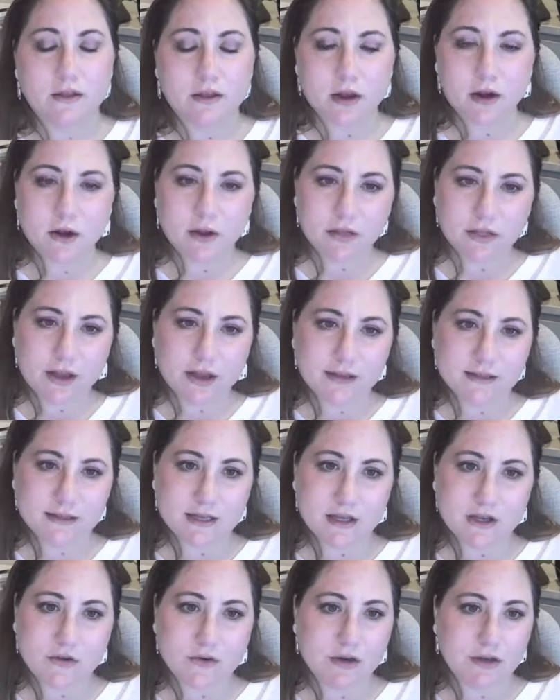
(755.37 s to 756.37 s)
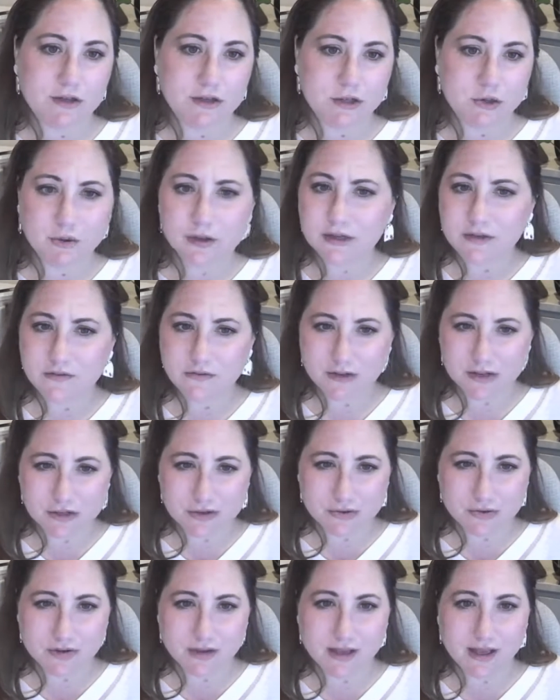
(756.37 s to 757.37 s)
There are things that you can do
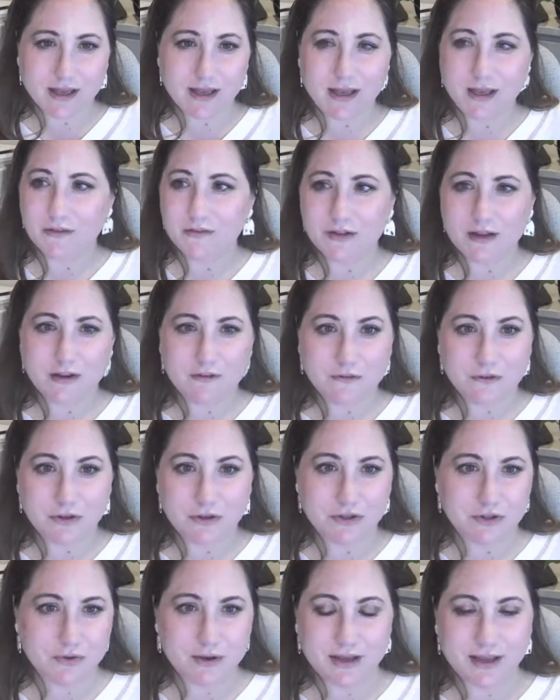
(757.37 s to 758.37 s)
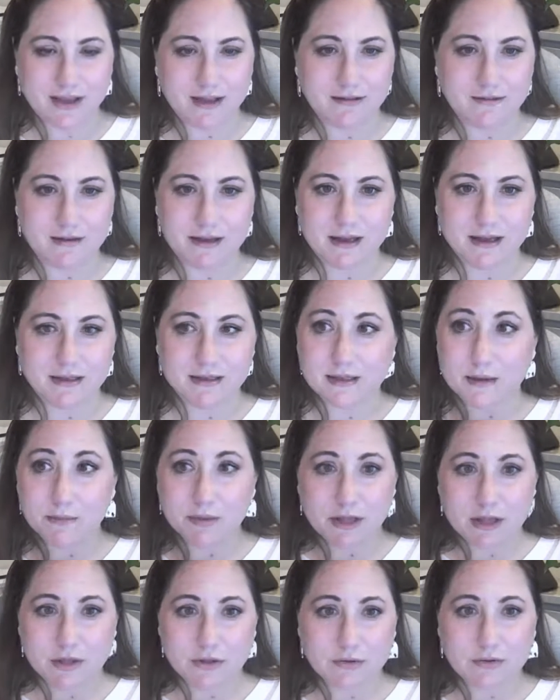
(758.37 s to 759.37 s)
individually, even if you're doing it
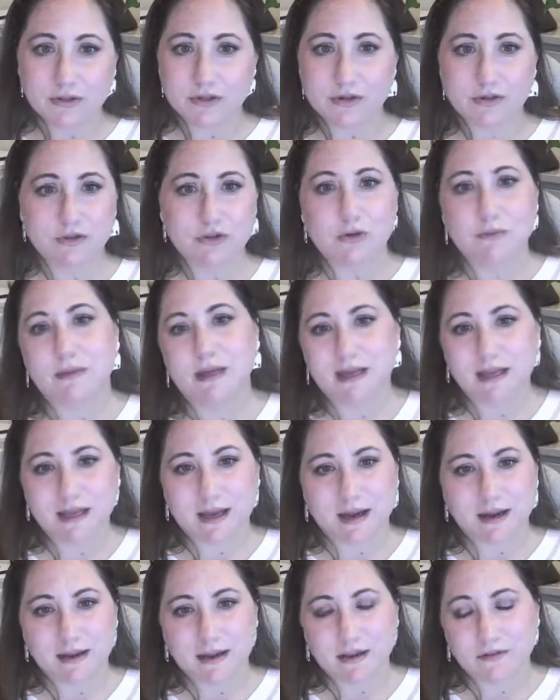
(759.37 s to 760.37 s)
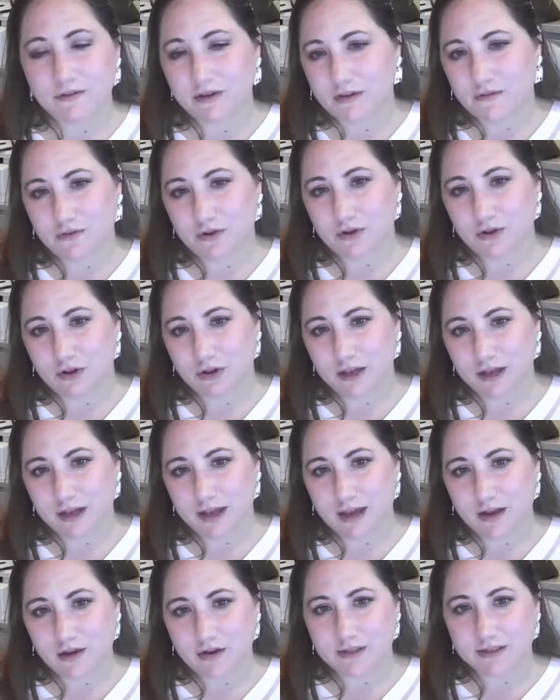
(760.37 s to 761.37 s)
simply through social media, even if you're looking
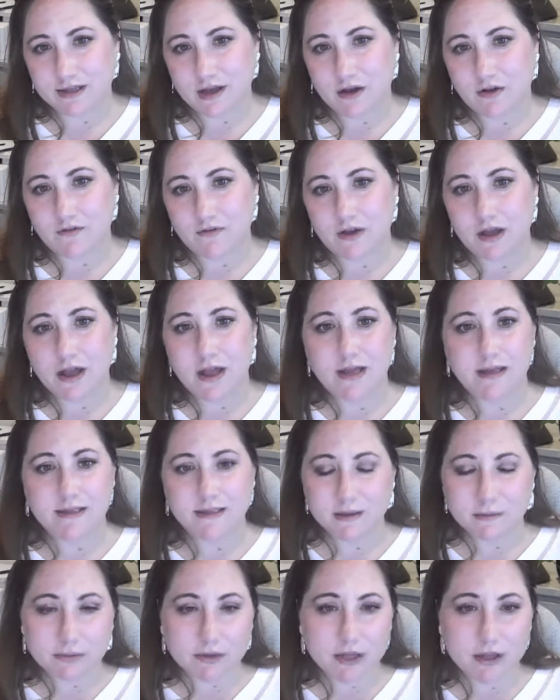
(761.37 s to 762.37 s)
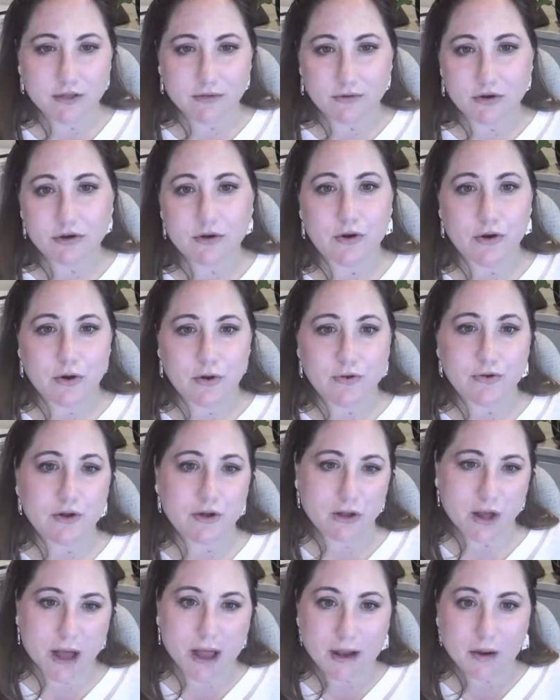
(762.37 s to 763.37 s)
at yourself simply through your own
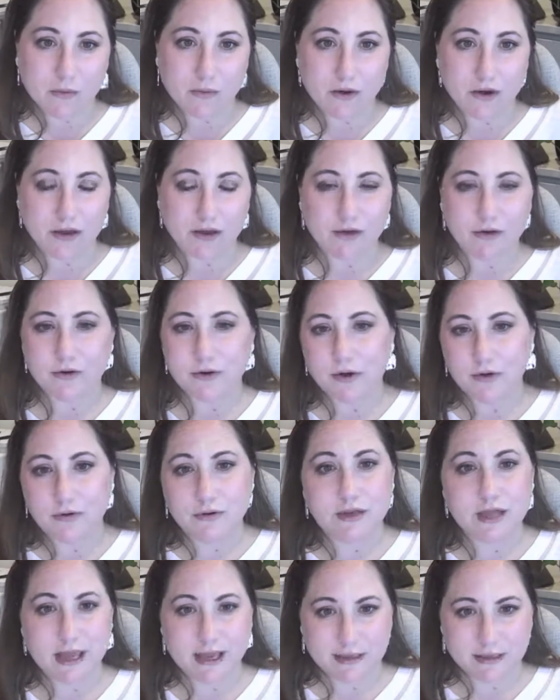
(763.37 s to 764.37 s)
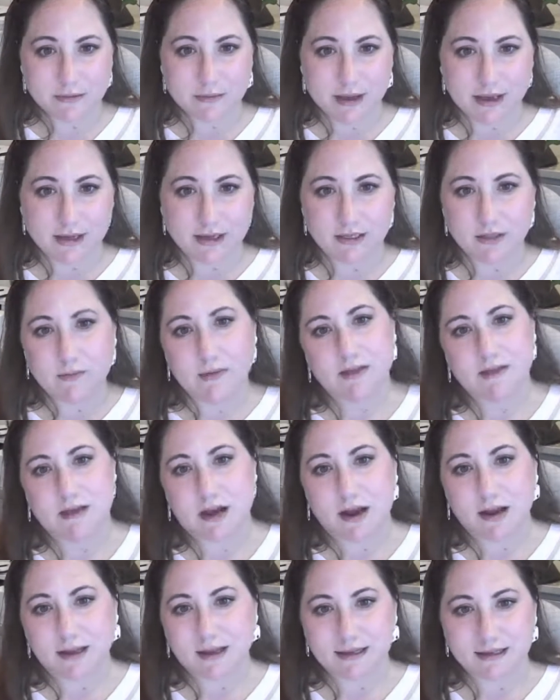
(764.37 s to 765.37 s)
client work and your own case management
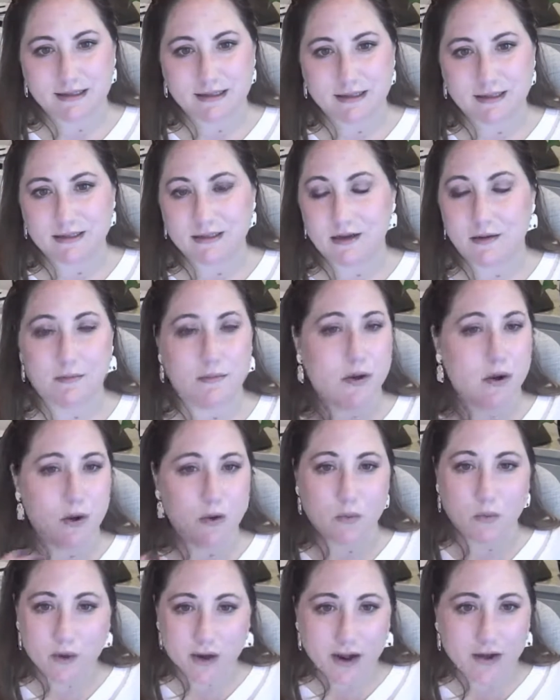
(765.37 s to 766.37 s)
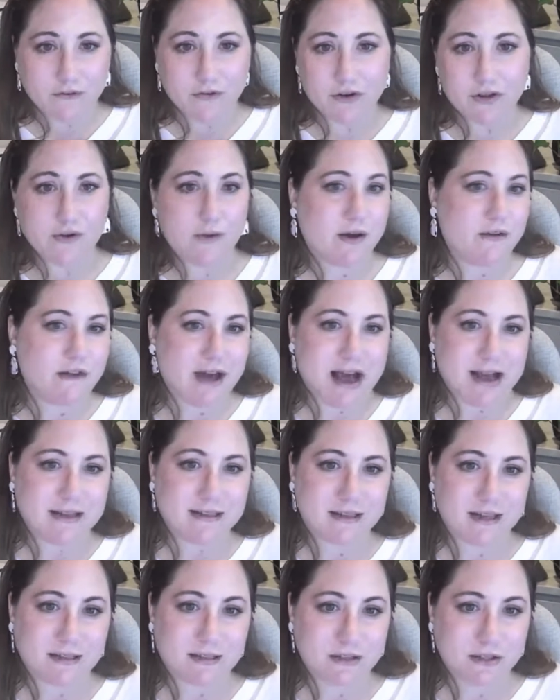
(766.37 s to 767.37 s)
docketing system, whatever you have
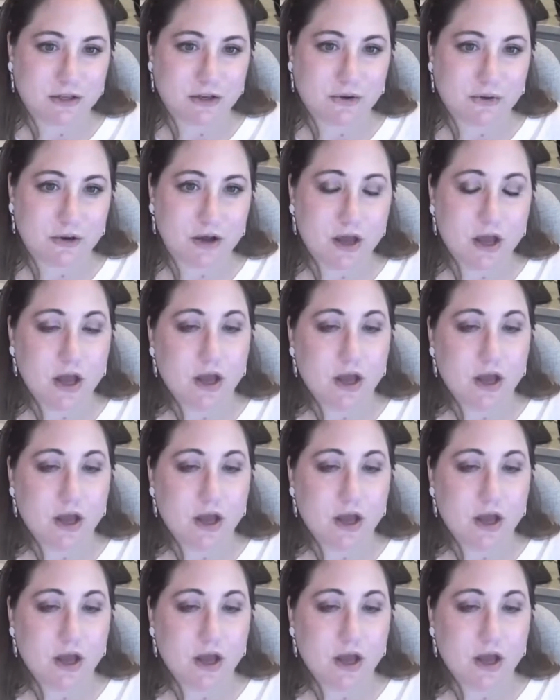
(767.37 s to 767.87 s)
access to.